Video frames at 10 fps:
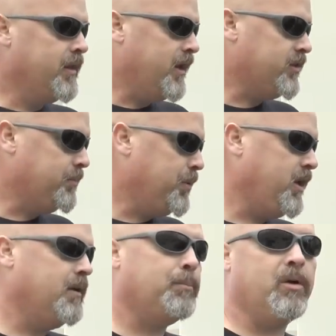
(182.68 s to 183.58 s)
that's a
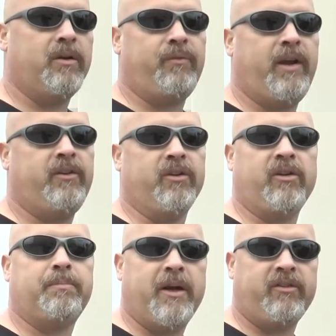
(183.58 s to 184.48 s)
pretty important feature,
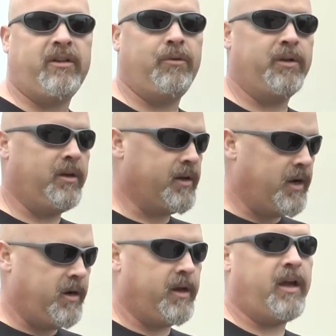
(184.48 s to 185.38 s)
especially when you're
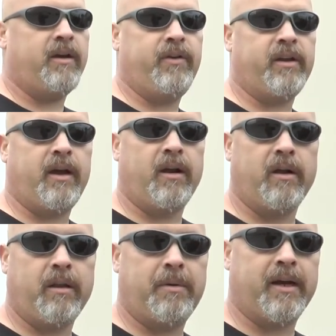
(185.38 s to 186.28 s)
carrying a heavy tire
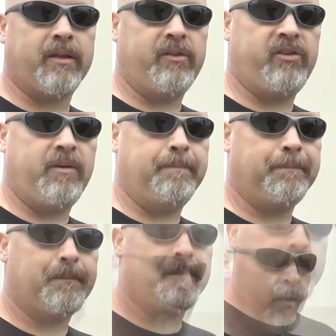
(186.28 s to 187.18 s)
on the back of the Jeep.
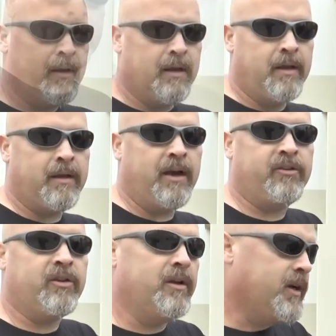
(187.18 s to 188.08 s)
Now,
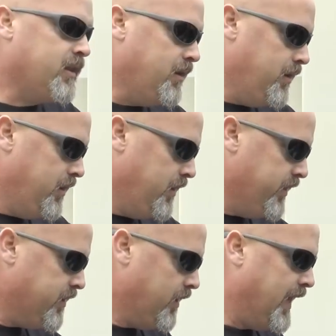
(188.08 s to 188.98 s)
as you look at
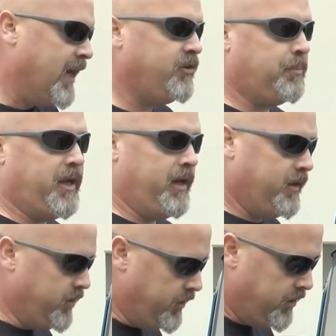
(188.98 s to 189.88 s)
the latch plate,
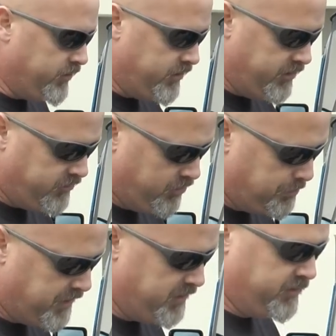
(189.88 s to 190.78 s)
you'll notice these two
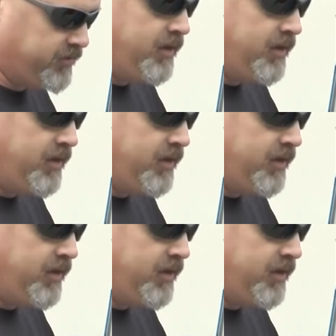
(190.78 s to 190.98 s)
pins.